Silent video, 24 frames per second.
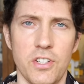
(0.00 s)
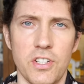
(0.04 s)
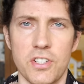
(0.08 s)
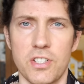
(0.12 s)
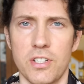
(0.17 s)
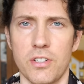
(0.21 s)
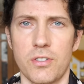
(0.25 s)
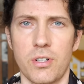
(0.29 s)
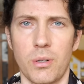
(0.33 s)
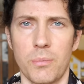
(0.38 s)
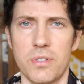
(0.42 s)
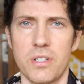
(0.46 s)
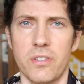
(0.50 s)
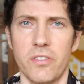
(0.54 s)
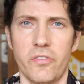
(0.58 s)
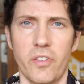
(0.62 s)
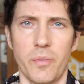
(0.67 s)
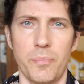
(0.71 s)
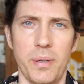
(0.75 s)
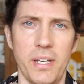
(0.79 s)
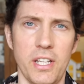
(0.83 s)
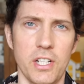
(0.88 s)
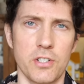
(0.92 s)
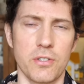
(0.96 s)
just in terms of
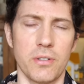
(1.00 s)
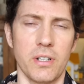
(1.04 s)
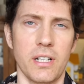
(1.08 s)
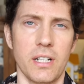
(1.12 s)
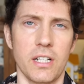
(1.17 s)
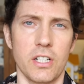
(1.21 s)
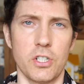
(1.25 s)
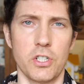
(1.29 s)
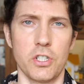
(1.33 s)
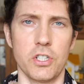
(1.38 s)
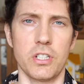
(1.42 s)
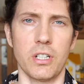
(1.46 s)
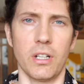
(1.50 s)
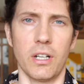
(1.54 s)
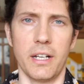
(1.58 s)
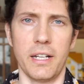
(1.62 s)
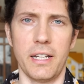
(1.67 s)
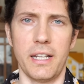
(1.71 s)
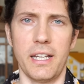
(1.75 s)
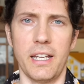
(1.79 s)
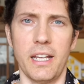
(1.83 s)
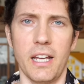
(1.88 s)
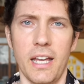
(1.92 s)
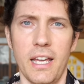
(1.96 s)
a Petri dish
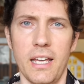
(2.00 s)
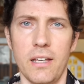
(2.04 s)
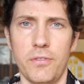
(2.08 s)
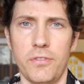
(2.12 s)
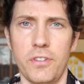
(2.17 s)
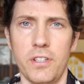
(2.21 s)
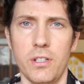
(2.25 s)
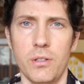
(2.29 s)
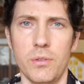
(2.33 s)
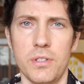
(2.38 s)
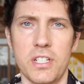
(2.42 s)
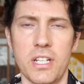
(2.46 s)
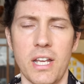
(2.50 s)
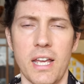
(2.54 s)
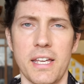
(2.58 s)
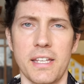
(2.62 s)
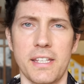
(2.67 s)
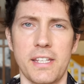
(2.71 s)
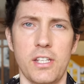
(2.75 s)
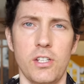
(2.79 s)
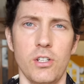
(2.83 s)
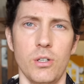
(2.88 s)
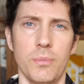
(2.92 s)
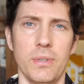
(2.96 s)
study, if you
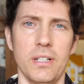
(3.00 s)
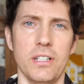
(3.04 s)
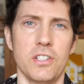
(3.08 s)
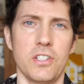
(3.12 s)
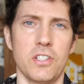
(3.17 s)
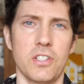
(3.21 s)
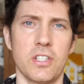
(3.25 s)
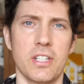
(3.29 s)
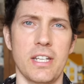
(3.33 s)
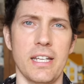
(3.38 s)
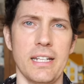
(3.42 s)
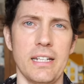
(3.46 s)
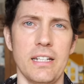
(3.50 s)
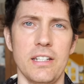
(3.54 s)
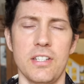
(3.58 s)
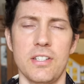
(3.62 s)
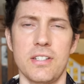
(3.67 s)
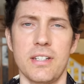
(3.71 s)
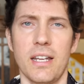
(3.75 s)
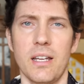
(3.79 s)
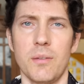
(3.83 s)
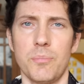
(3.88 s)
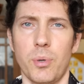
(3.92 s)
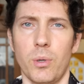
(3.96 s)
take human skin
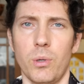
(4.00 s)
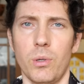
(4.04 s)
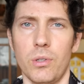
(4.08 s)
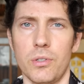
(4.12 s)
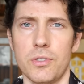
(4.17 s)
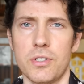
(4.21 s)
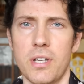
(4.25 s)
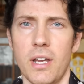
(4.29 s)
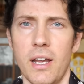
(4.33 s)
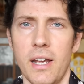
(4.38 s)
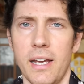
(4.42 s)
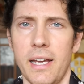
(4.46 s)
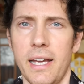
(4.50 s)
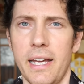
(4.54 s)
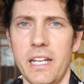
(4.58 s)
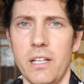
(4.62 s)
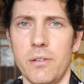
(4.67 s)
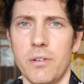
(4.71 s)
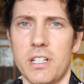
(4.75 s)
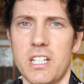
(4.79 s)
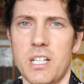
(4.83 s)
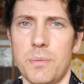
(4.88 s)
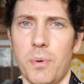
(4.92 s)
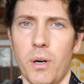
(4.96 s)
samples and
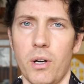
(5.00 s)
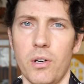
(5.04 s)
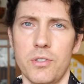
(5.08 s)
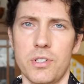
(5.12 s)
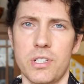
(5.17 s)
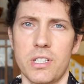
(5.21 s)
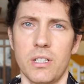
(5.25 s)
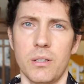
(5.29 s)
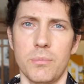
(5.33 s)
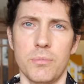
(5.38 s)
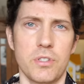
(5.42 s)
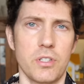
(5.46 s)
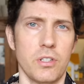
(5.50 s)
you expose them